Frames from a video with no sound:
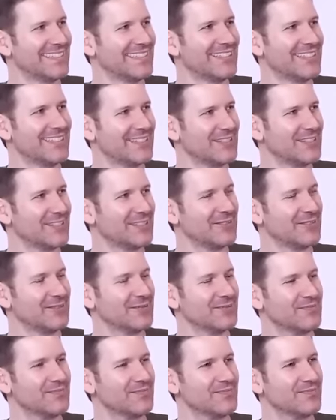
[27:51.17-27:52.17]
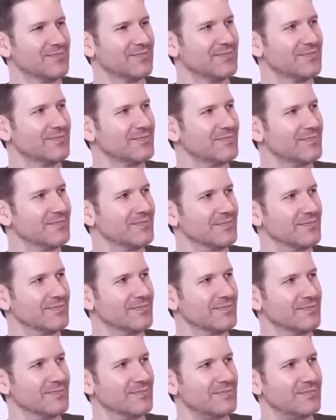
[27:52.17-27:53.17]

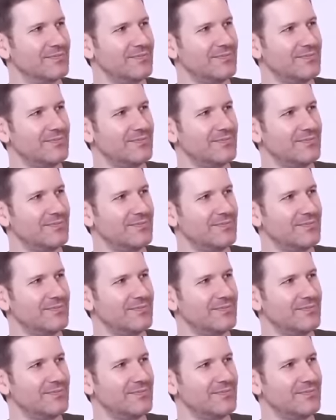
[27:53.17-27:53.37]
The person shown says nothing.